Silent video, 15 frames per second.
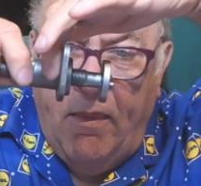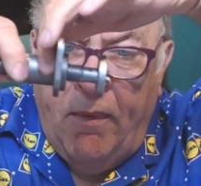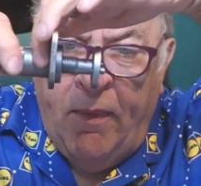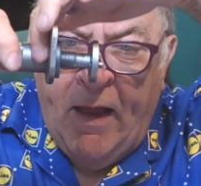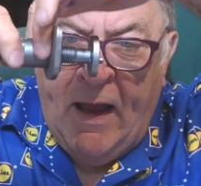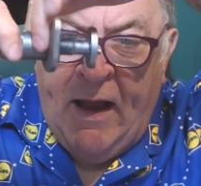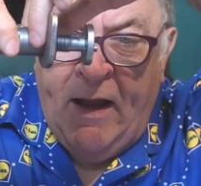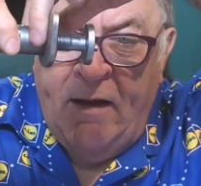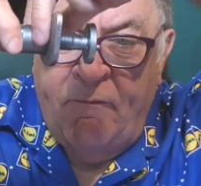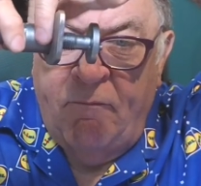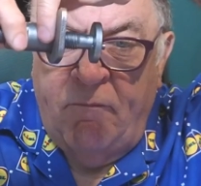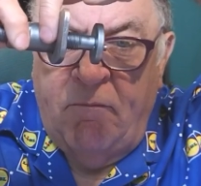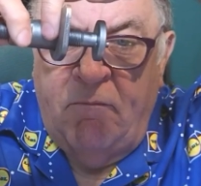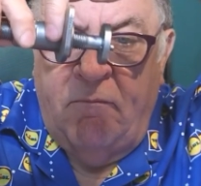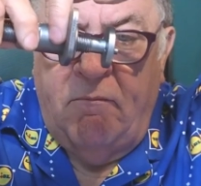That,
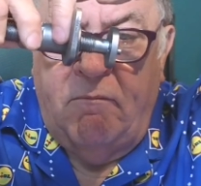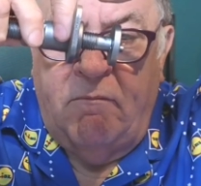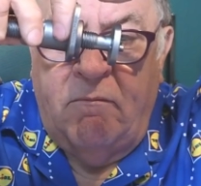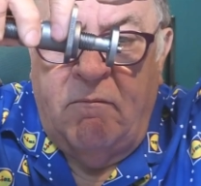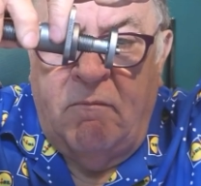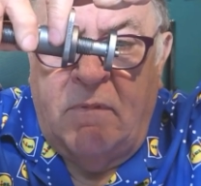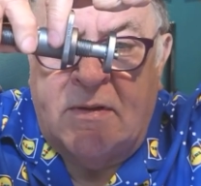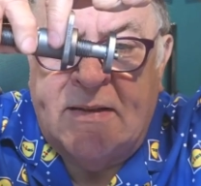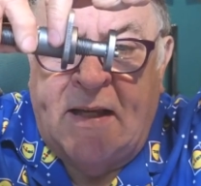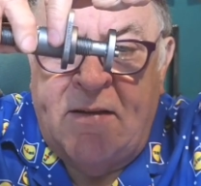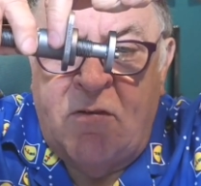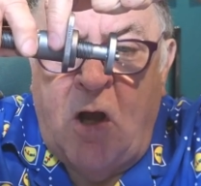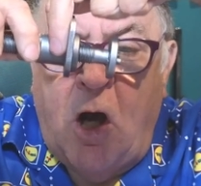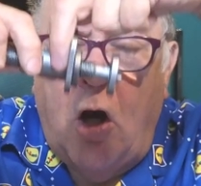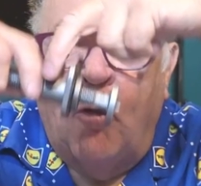
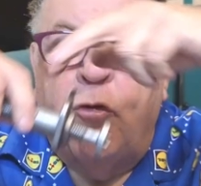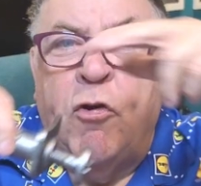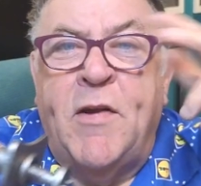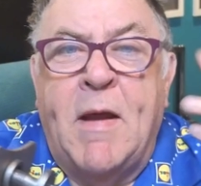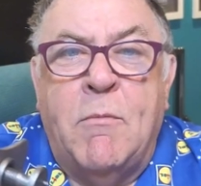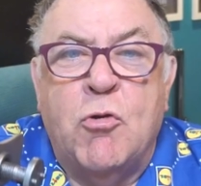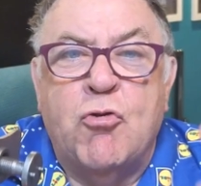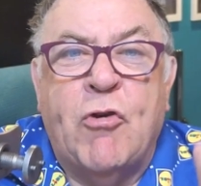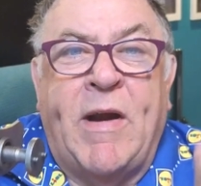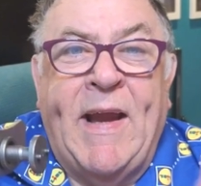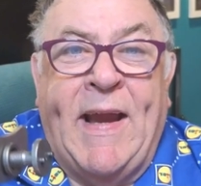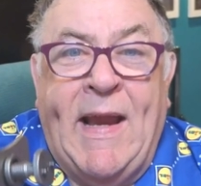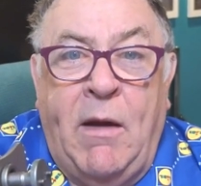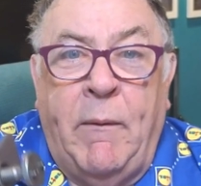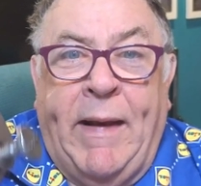it's hard to
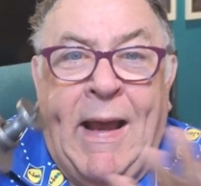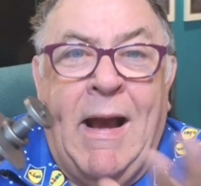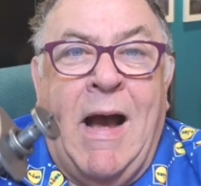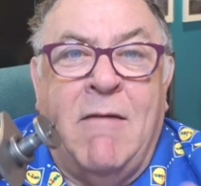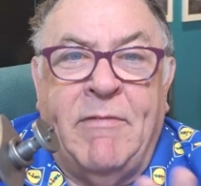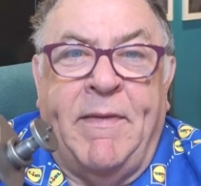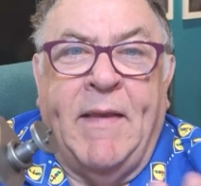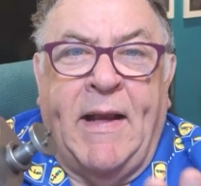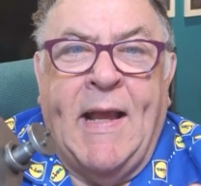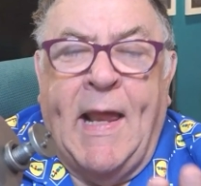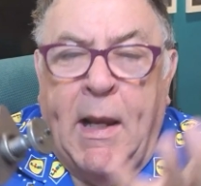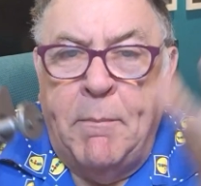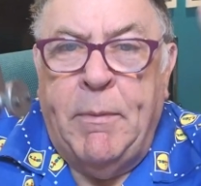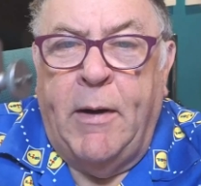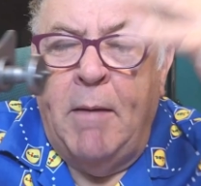demonstrate here without having the
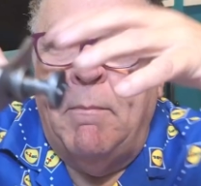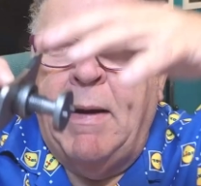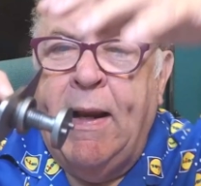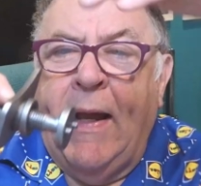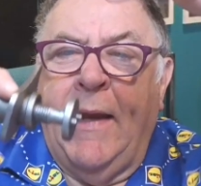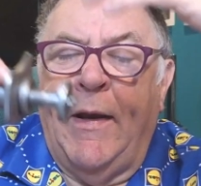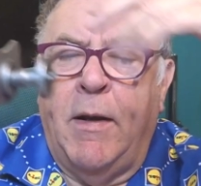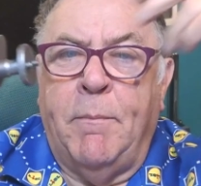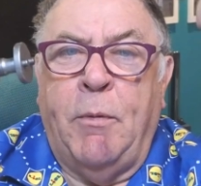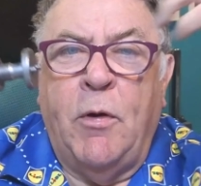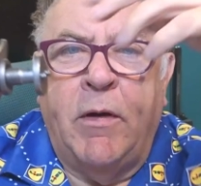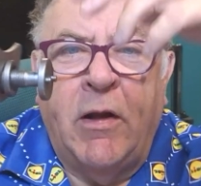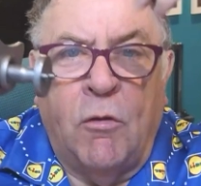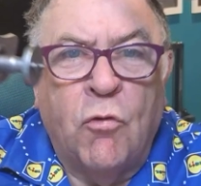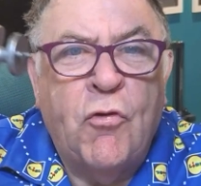caliper in my hand,
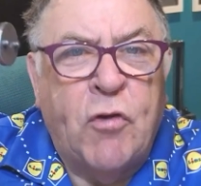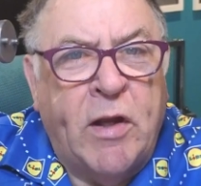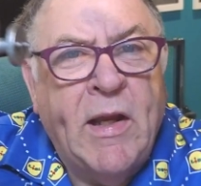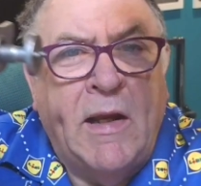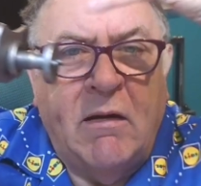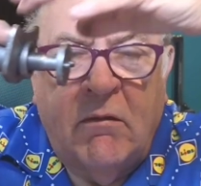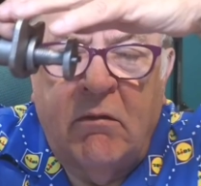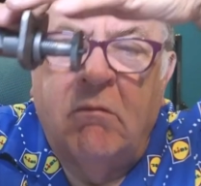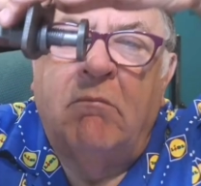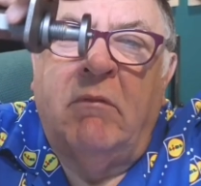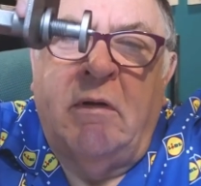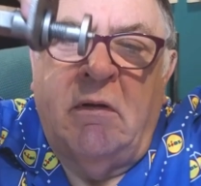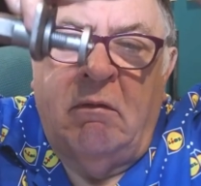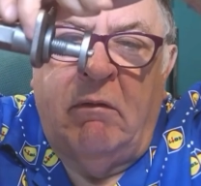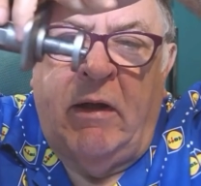but you'll see
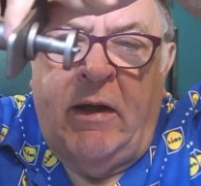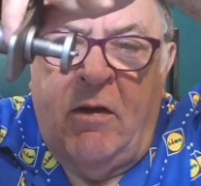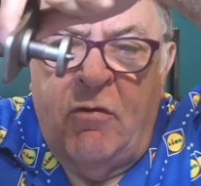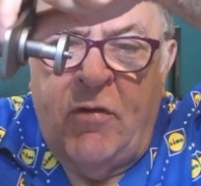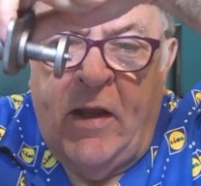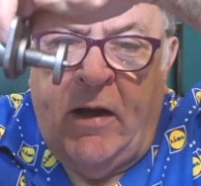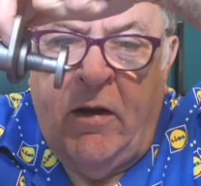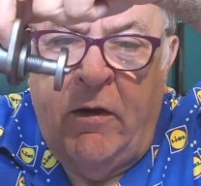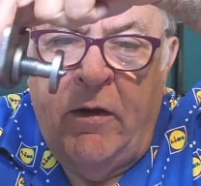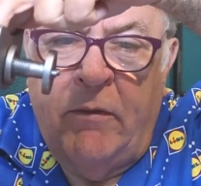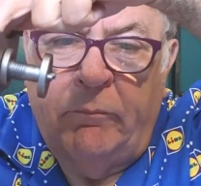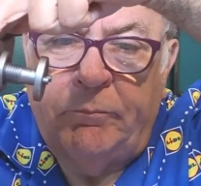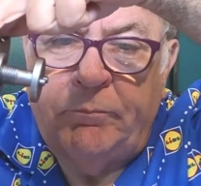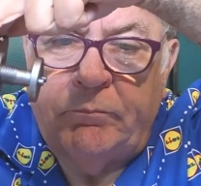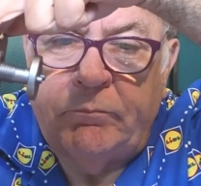in a second.